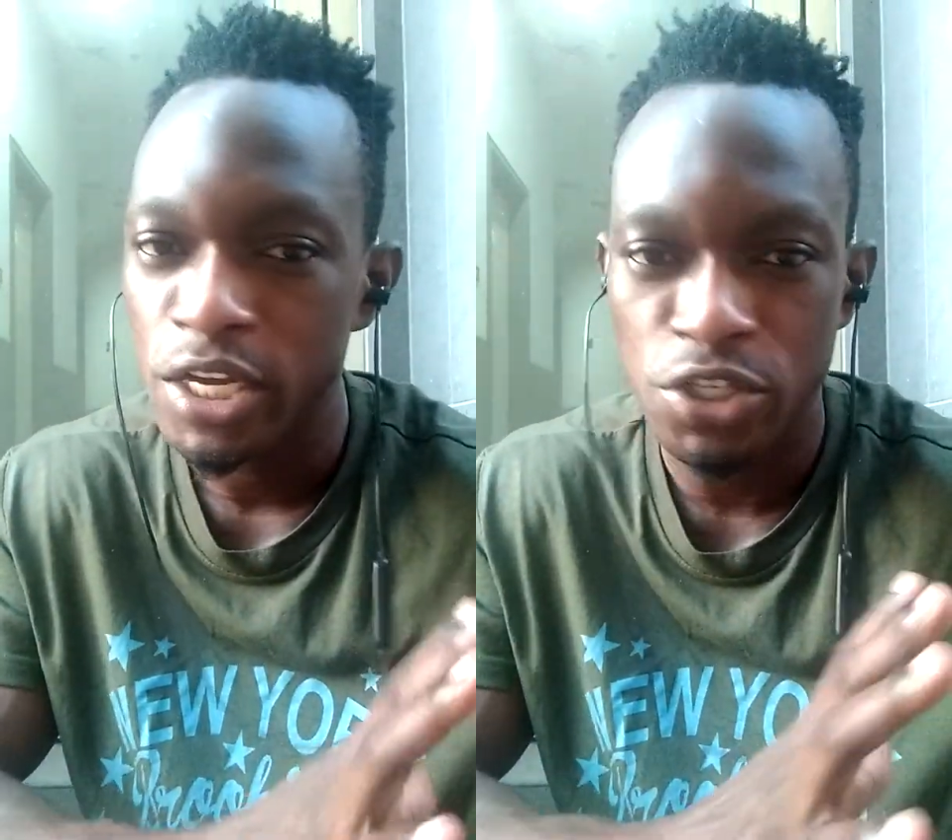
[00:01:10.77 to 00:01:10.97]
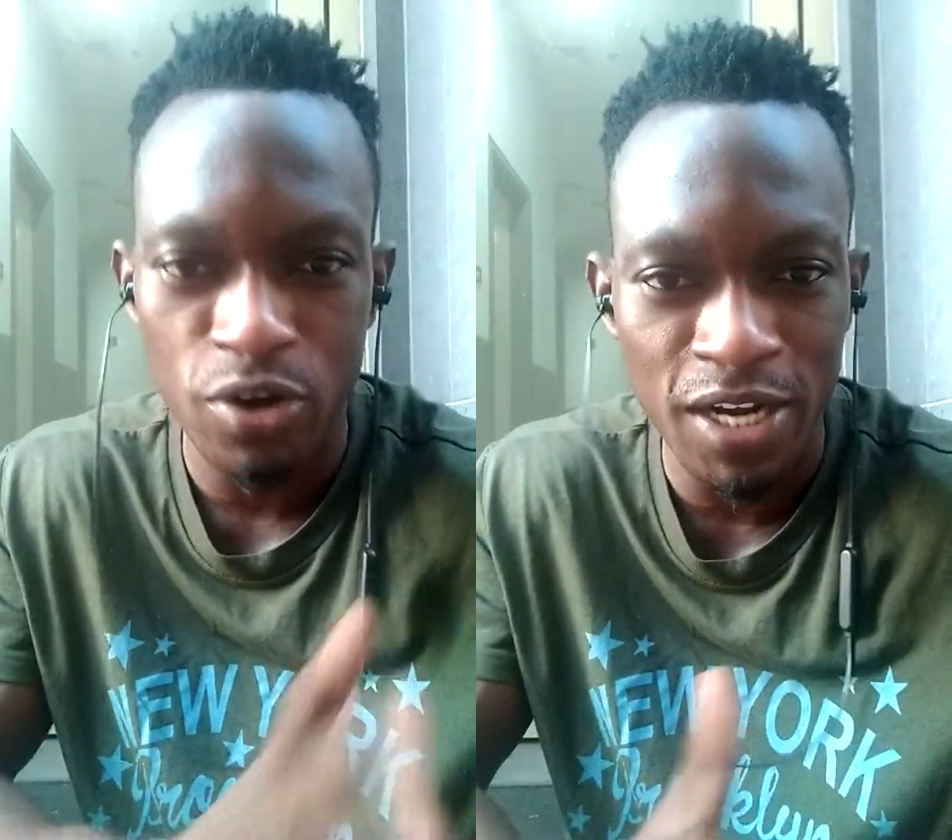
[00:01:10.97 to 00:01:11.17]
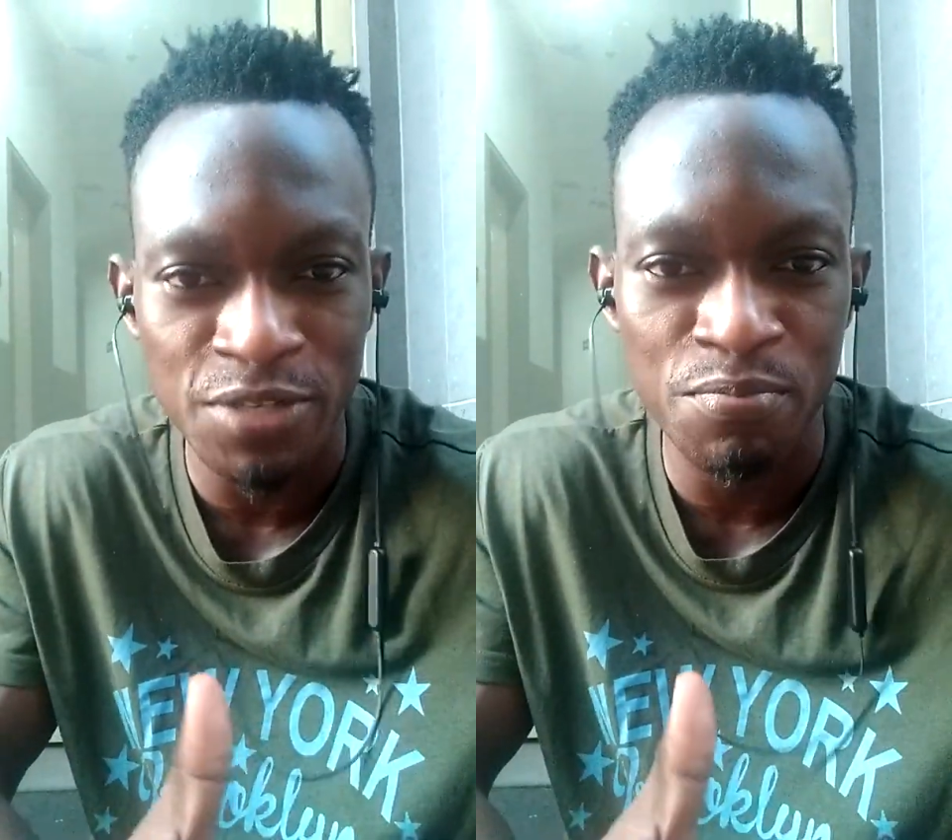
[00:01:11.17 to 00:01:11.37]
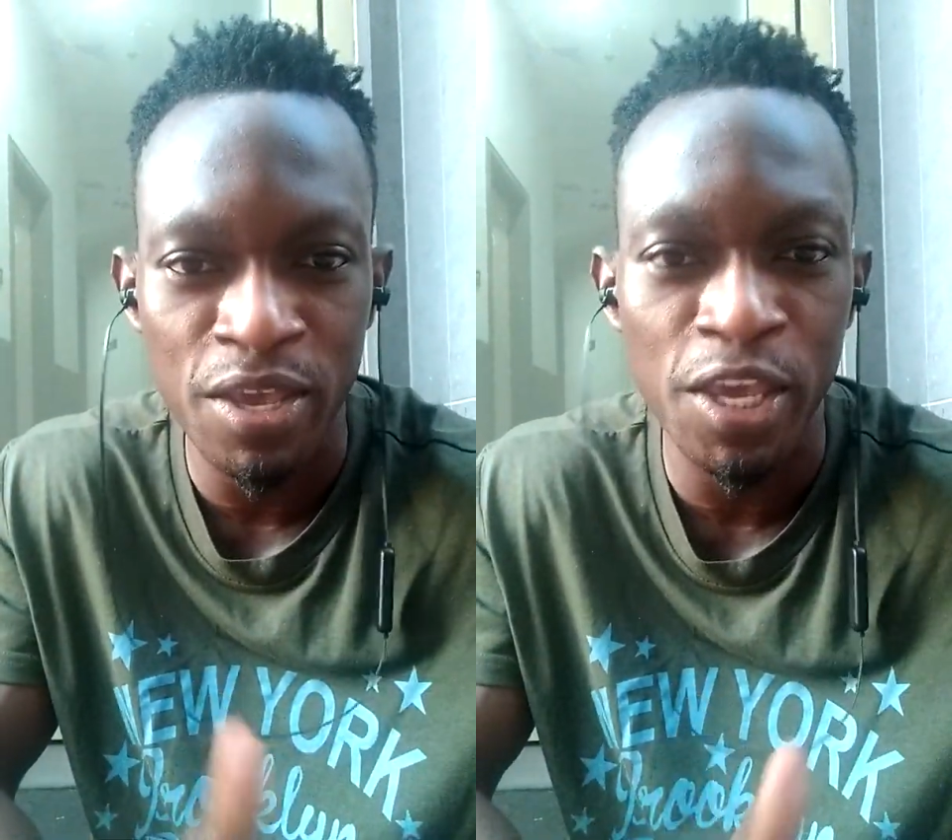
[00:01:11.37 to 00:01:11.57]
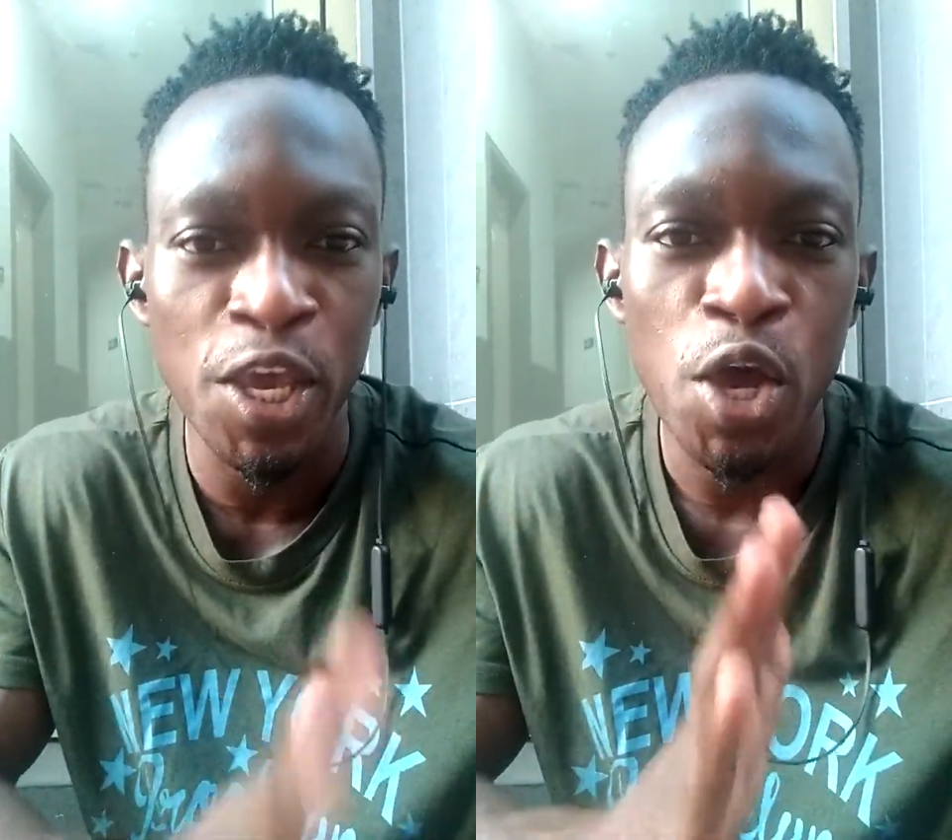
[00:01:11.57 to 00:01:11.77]
trust
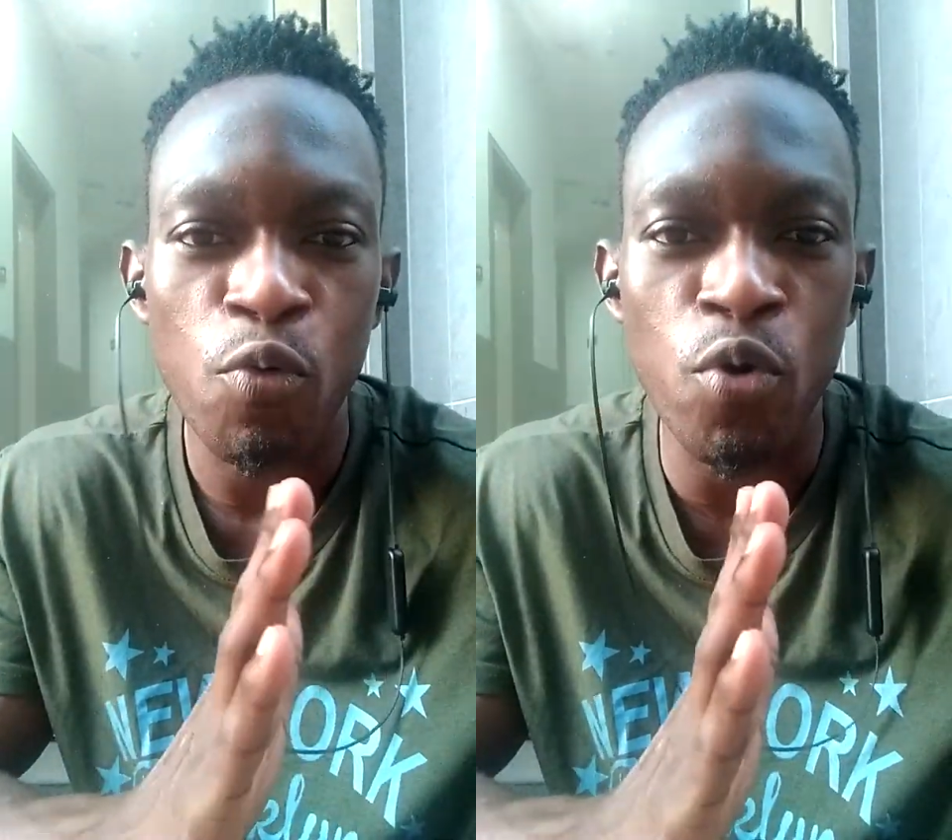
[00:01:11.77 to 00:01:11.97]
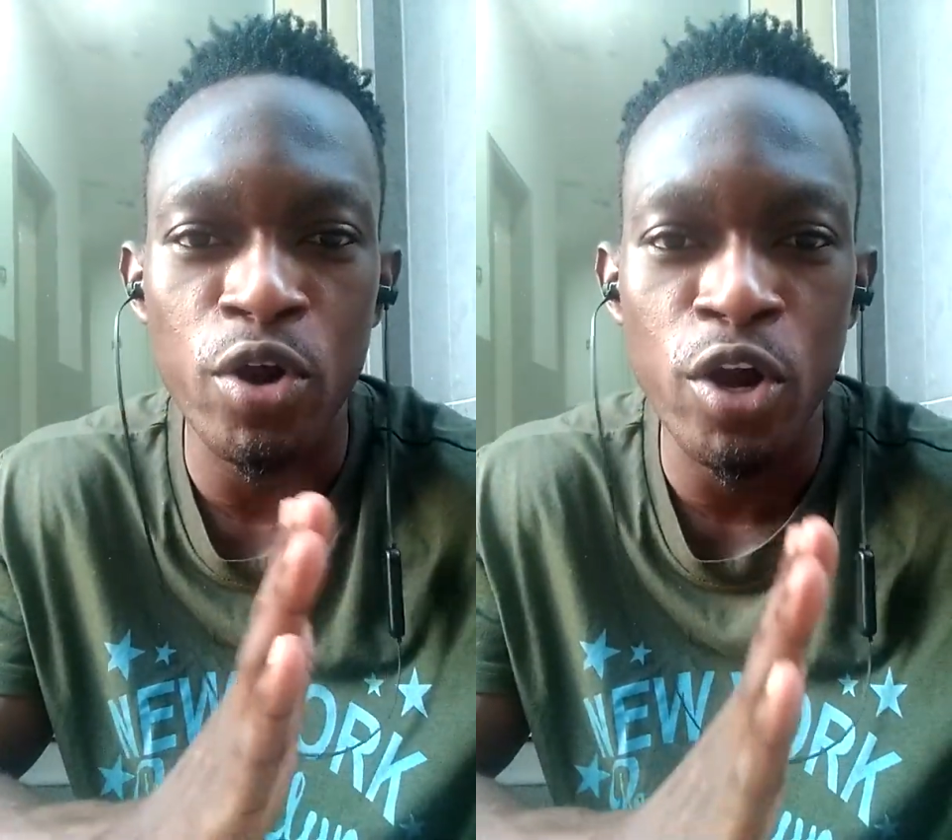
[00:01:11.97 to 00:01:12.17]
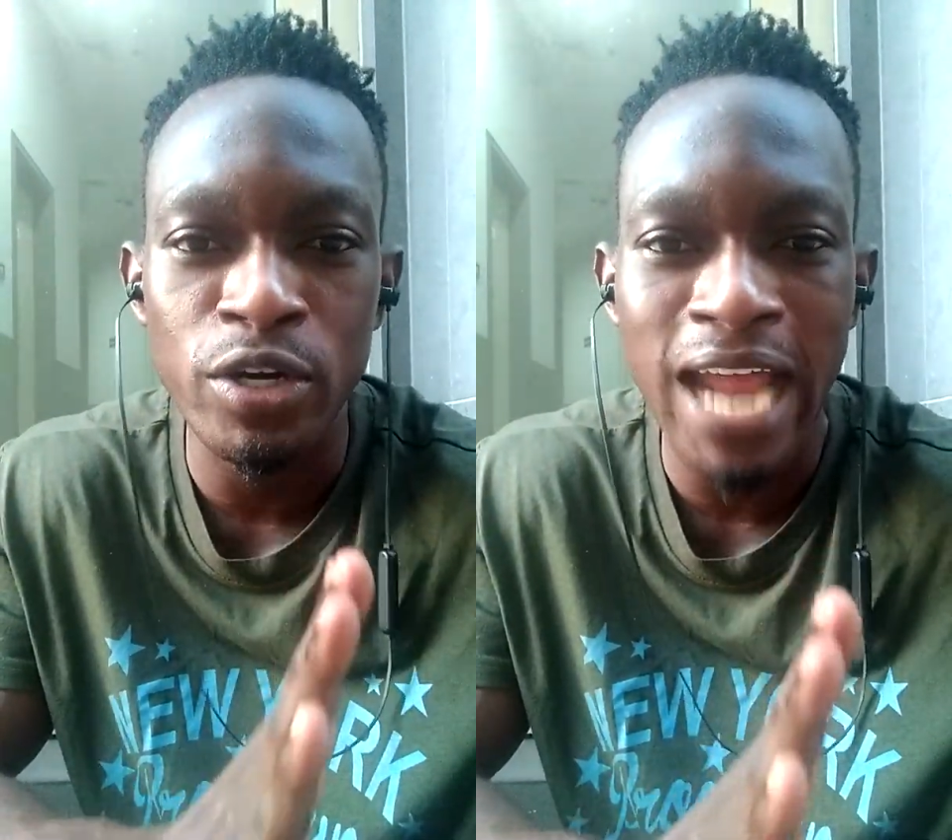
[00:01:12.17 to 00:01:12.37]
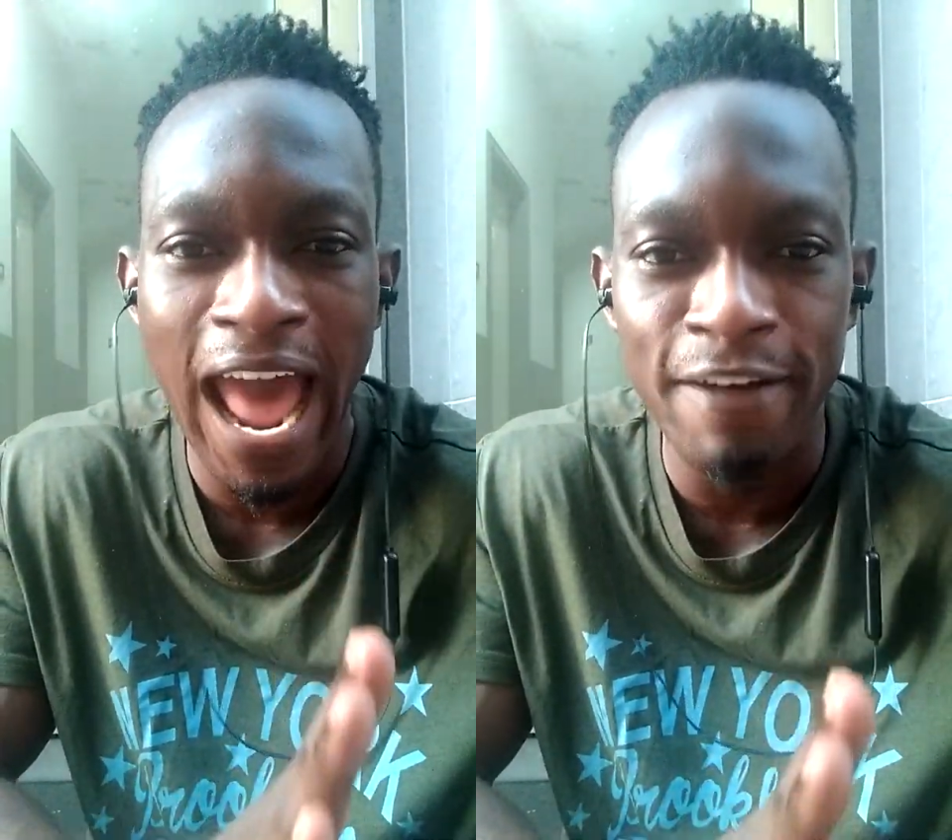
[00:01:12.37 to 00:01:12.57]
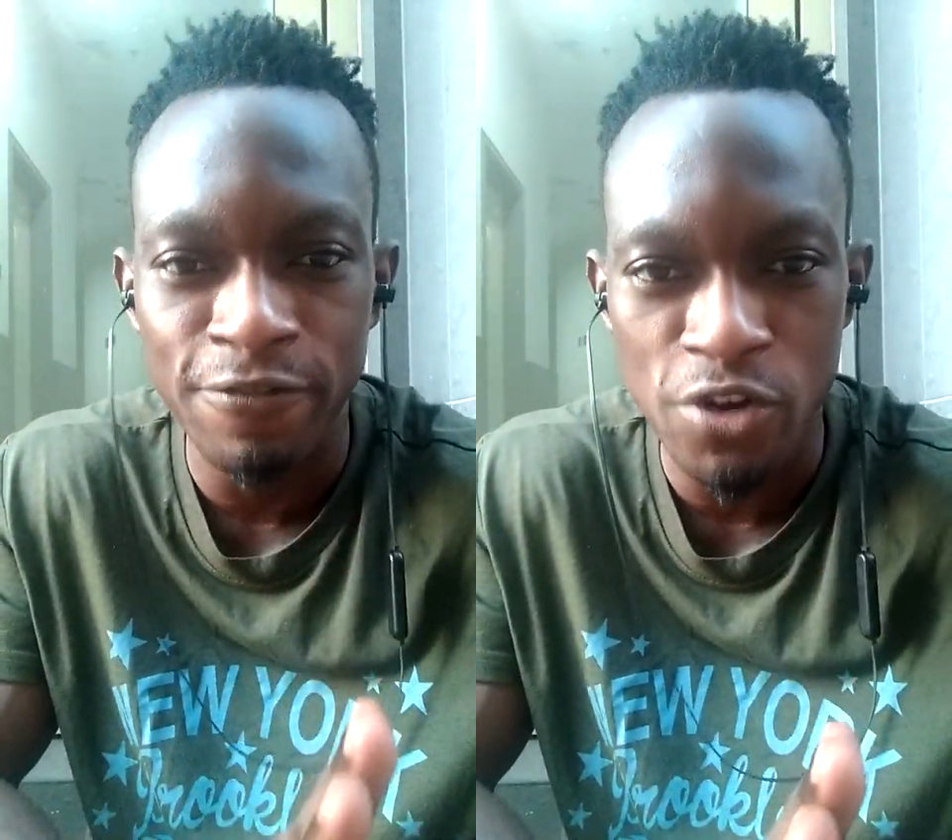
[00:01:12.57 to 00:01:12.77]
me, we would not have